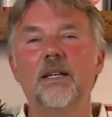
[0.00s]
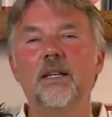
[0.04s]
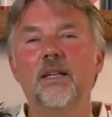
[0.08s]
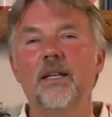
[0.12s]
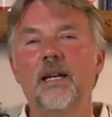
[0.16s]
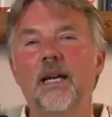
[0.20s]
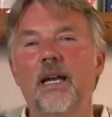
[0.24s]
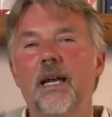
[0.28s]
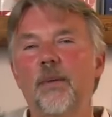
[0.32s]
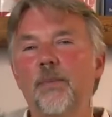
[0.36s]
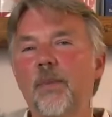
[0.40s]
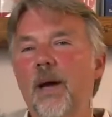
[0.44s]

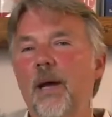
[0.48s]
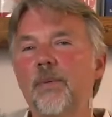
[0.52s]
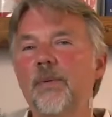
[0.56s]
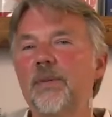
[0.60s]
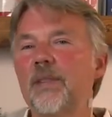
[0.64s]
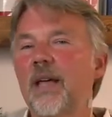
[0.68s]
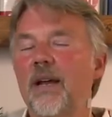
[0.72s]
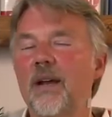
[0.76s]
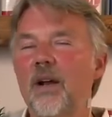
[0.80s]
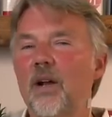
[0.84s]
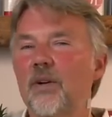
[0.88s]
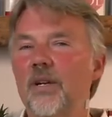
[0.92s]
and maybe
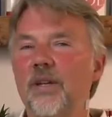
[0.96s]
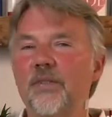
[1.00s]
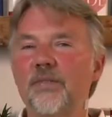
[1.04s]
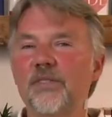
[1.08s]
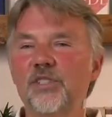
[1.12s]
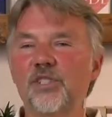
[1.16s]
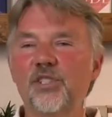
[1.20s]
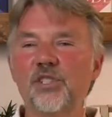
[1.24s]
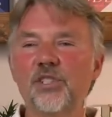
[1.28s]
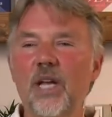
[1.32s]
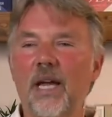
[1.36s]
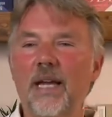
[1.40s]
they don't even
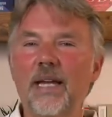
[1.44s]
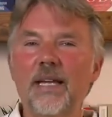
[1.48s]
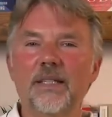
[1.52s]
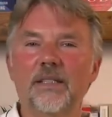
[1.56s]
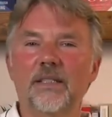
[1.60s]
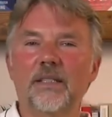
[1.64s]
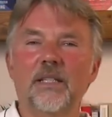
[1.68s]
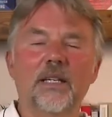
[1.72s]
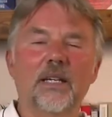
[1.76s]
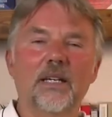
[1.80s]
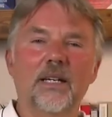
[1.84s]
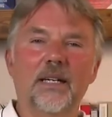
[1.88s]
say
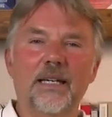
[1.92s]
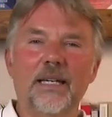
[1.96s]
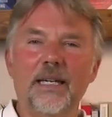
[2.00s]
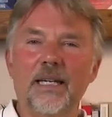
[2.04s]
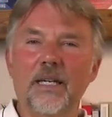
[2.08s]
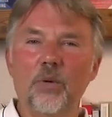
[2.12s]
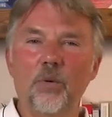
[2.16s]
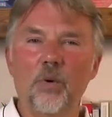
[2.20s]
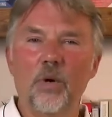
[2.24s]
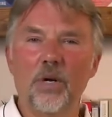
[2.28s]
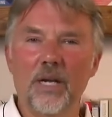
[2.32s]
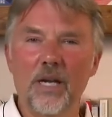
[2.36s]
it to
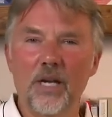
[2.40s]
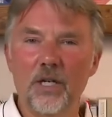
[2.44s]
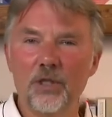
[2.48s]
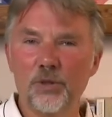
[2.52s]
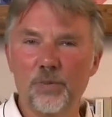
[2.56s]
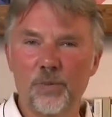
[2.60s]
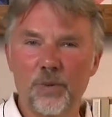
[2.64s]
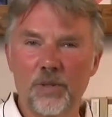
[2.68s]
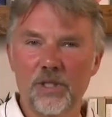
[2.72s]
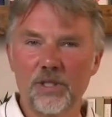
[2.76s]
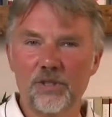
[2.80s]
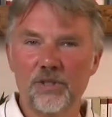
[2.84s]
anyone else
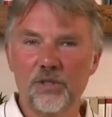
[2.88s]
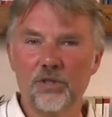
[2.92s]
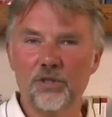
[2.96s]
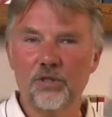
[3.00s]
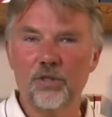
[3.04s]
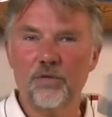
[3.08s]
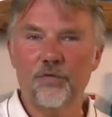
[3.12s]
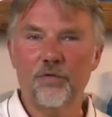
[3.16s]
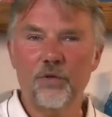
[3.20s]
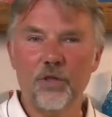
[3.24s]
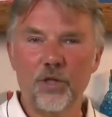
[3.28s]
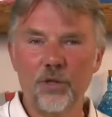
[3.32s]
because it's
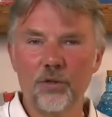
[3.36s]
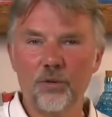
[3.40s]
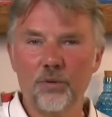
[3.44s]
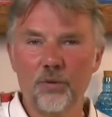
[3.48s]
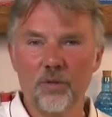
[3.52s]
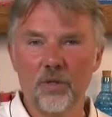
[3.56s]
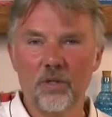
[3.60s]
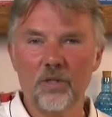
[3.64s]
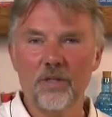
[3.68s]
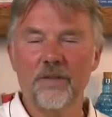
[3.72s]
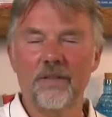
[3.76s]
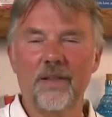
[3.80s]
a
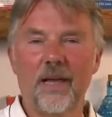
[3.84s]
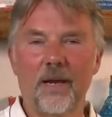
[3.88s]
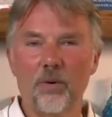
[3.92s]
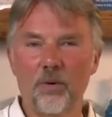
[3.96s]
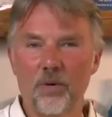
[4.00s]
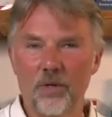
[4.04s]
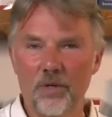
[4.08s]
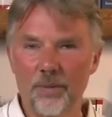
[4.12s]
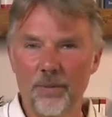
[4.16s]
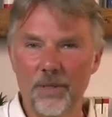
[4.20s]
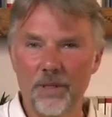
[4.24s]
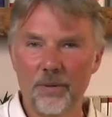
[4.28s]
funeral and they
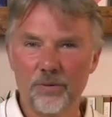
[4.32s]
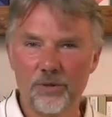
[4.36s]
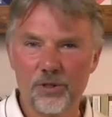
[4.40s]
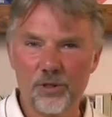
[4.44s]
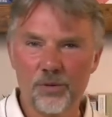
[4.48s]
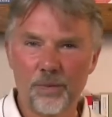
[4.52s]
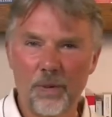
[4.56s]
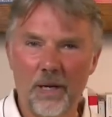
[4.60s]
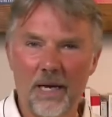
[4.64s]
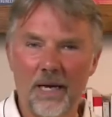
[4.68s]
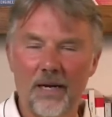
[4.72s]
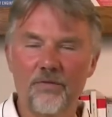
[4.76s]
want to be
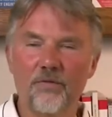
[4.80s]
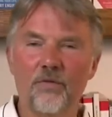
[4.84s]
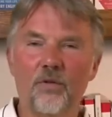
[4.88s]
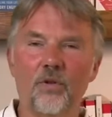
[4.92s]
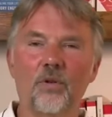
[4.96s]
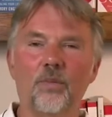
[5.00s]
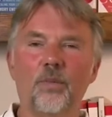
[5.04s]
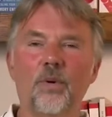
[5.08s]
respectful,